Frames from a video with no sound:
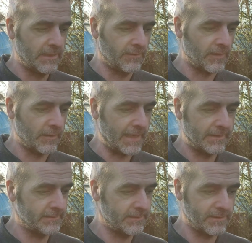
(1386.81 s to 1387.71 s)
So yeah,
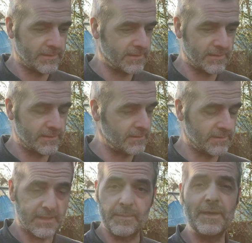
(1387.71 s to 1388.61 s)
just
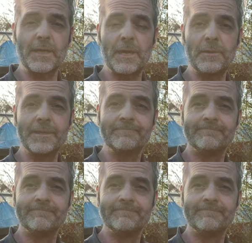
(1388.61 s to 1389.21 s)
keep on going.